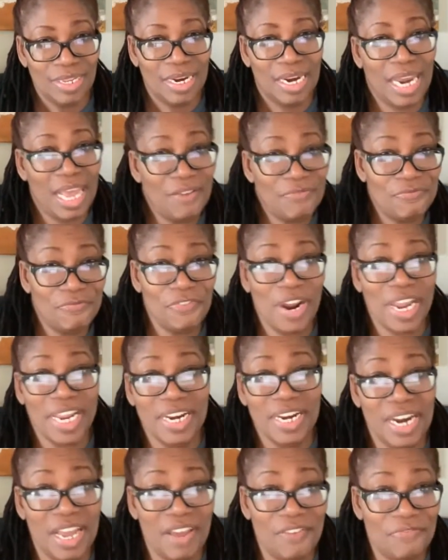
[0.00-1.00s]
Left,
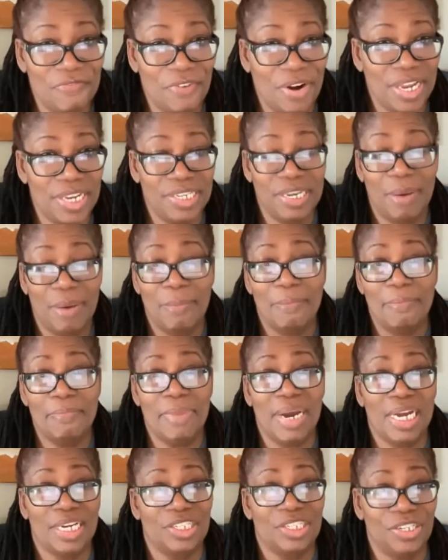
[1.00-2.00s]
right, you're
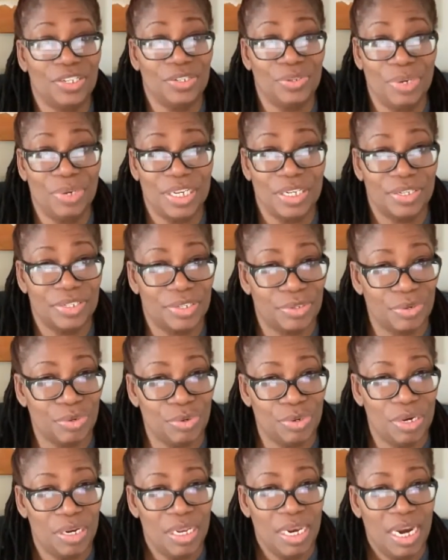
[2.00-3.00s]
marching going to
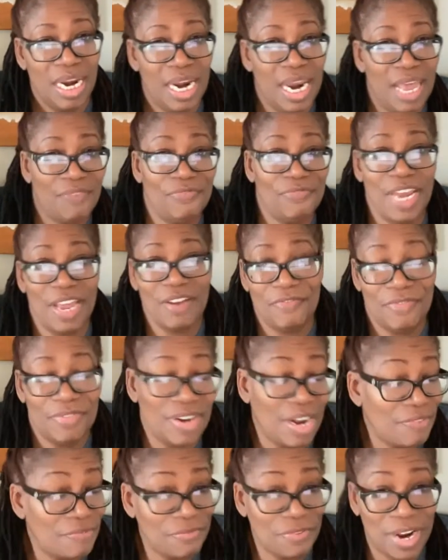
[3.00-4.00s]
school. Left,
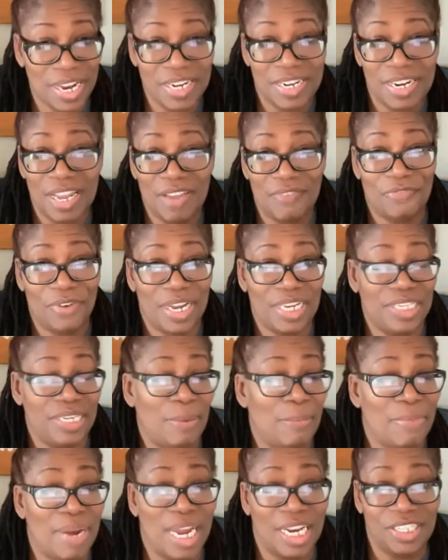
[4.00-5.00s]
right,
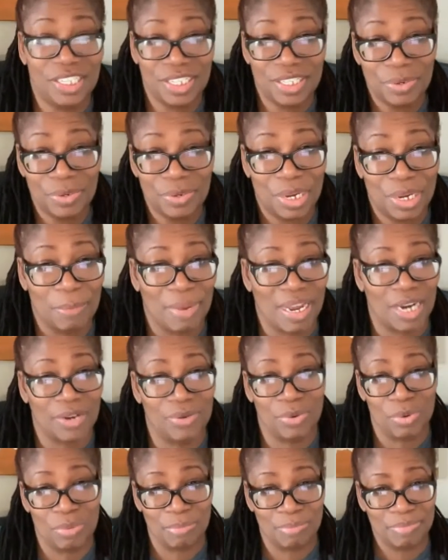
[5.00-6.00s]
you're marching going back
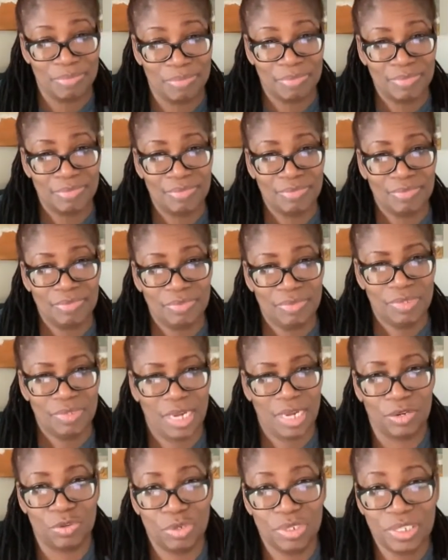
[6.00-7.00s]
home.
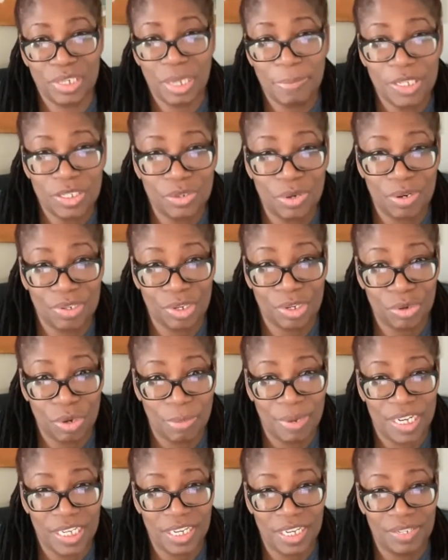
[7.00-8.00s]
And don't stop to talk to
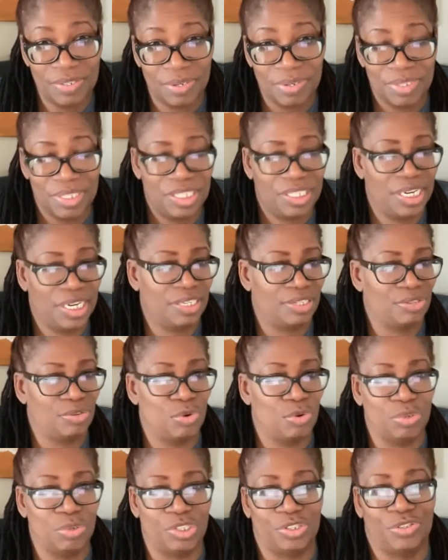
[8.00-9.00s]
nobody, Just go